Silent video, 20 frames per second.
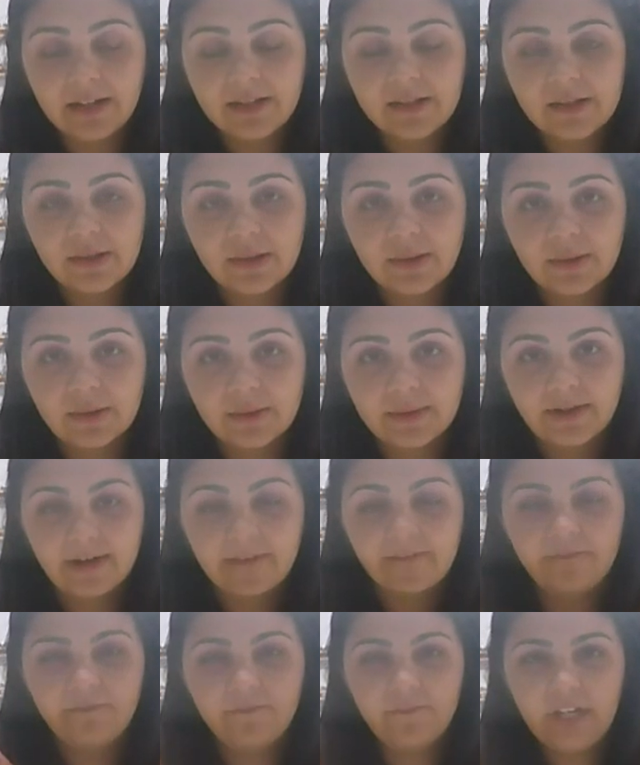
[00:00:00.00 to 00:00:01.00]
So
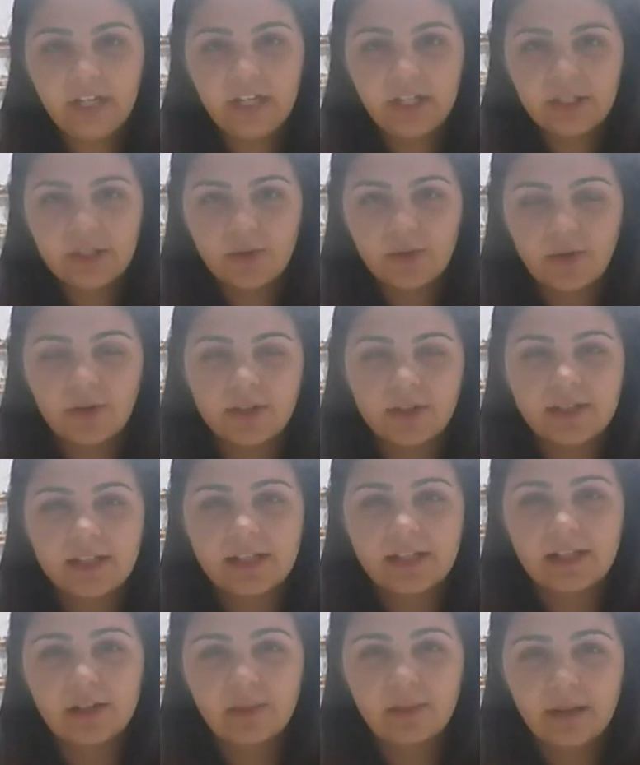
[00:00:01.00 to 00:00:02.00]
fingers crossed they
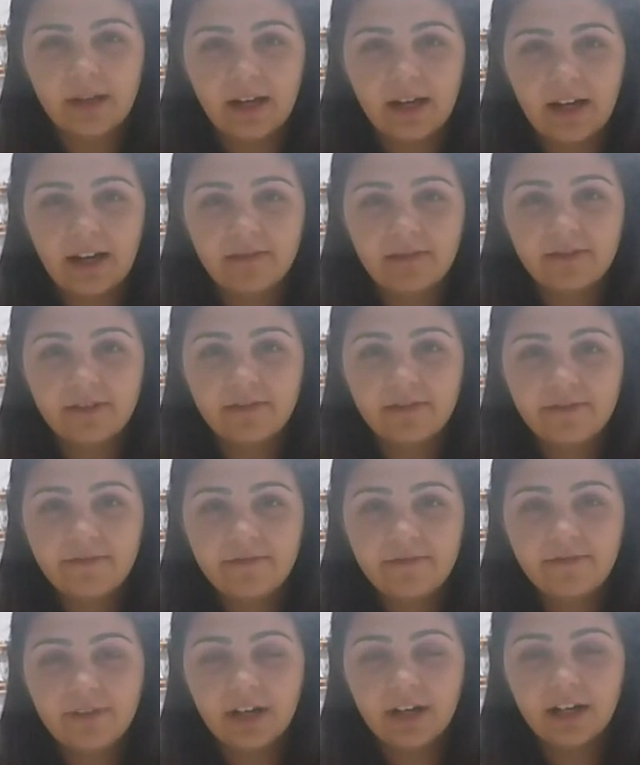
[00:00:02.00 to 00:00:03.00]
tell me I have
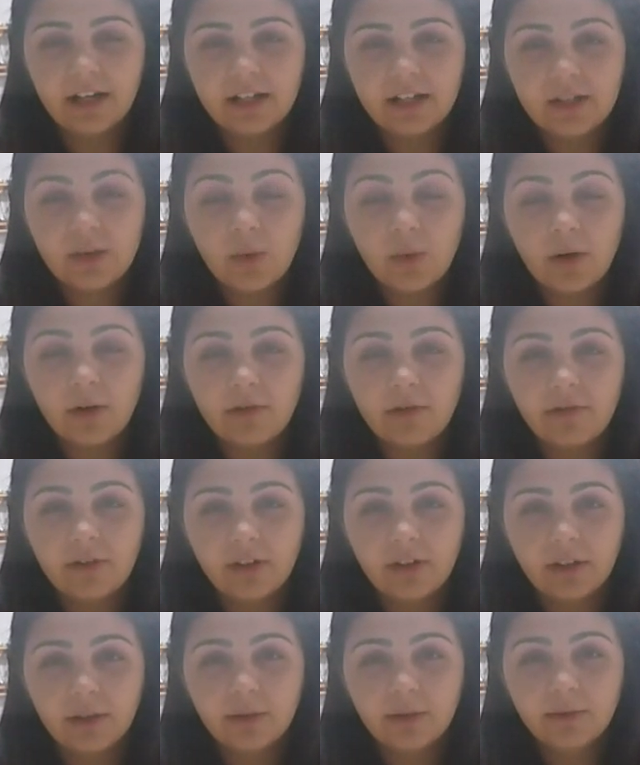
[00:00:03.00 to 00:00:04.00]
uh, 12
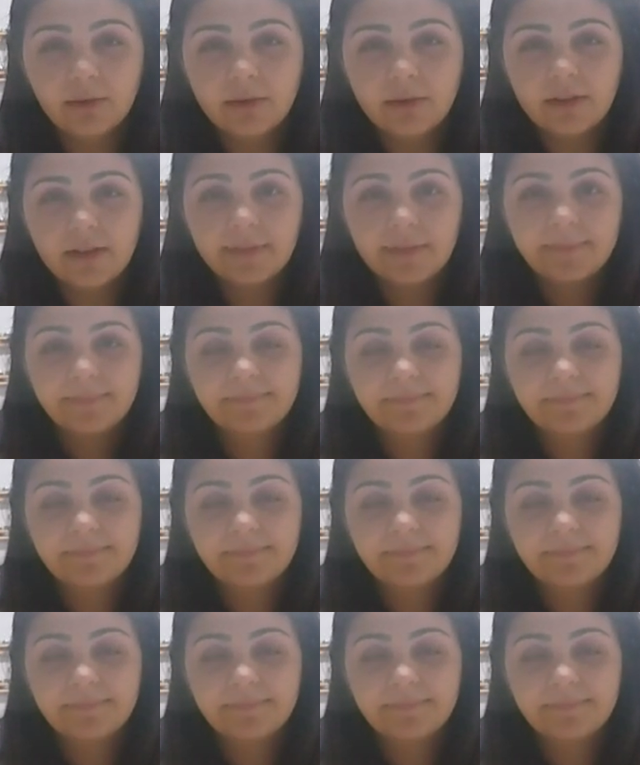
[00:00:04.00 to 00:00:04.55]
follicles.